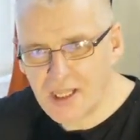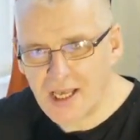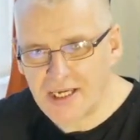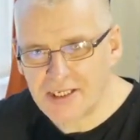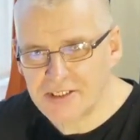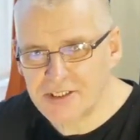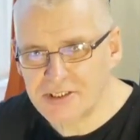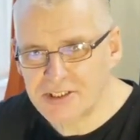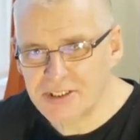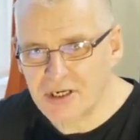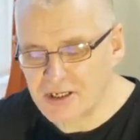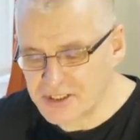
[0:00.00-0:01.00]
like to
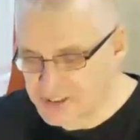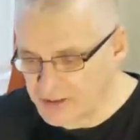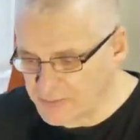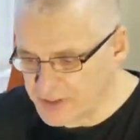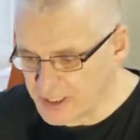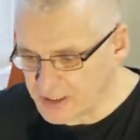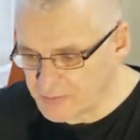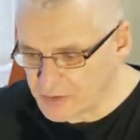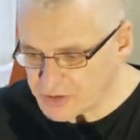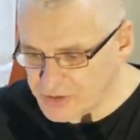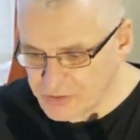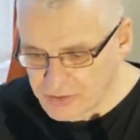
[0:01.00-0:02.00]
start something, and I'm
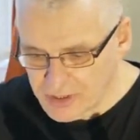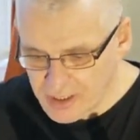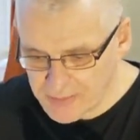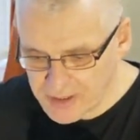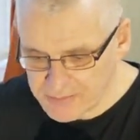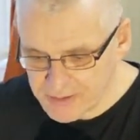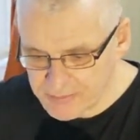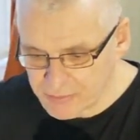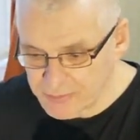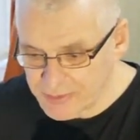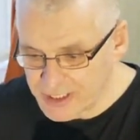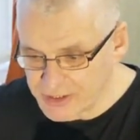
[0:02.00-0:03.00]
not sure how many people
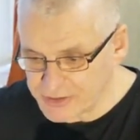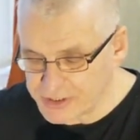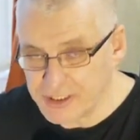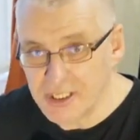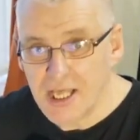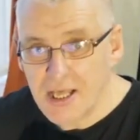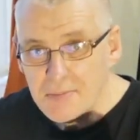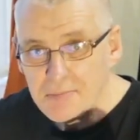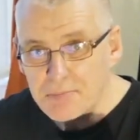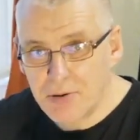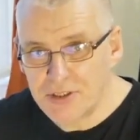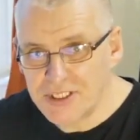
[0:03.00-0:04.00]
would be interested.
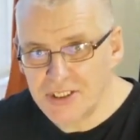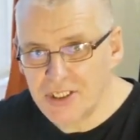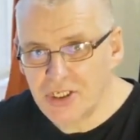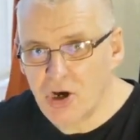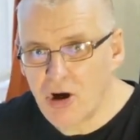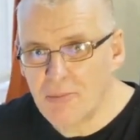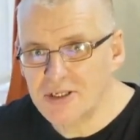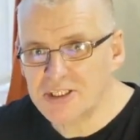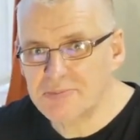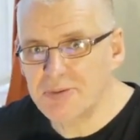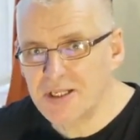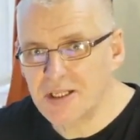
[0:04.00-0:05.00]
Put in the comments
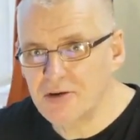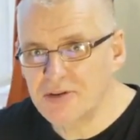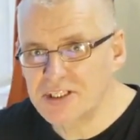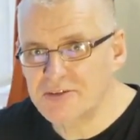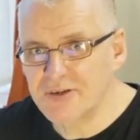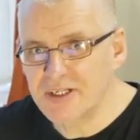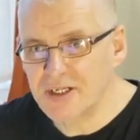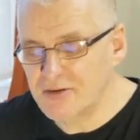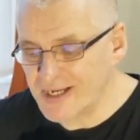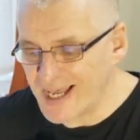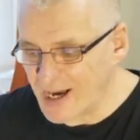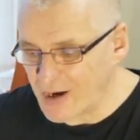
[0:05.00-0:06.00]
below this video
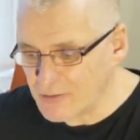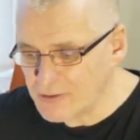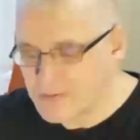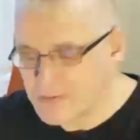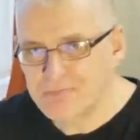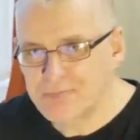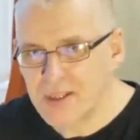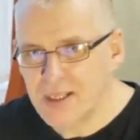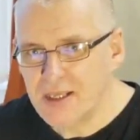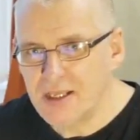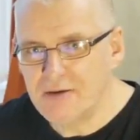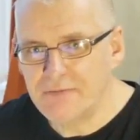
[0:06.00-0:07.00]
now
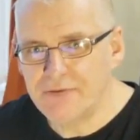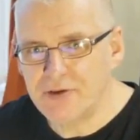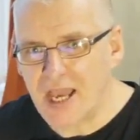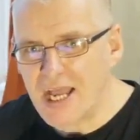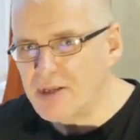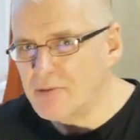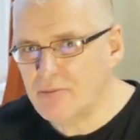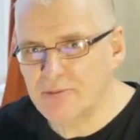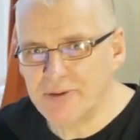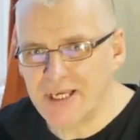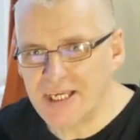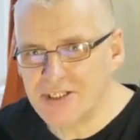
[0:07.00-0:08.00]
if anyone would
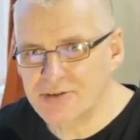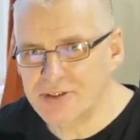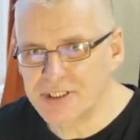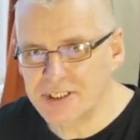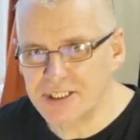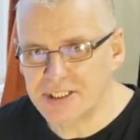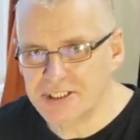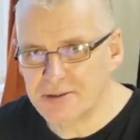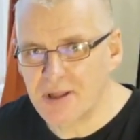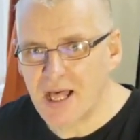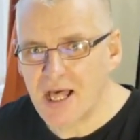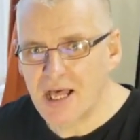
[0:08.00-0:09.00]
be interested in some
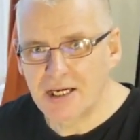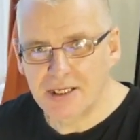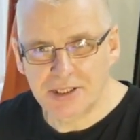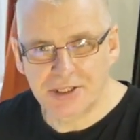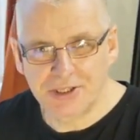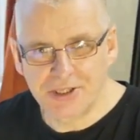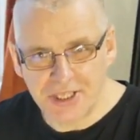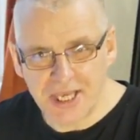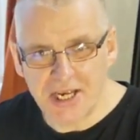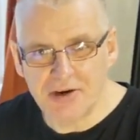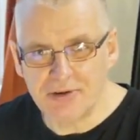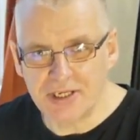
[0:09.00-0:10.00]

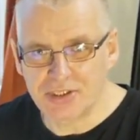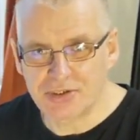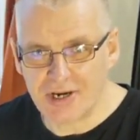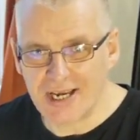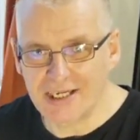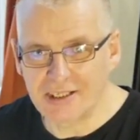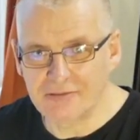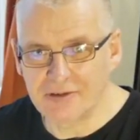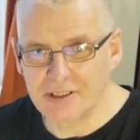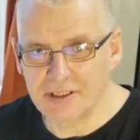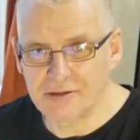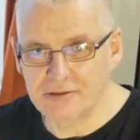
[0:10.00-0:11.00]
theory training
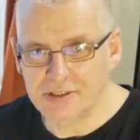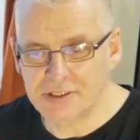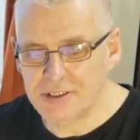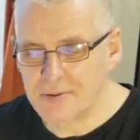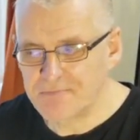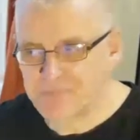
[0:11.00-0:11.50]
videos,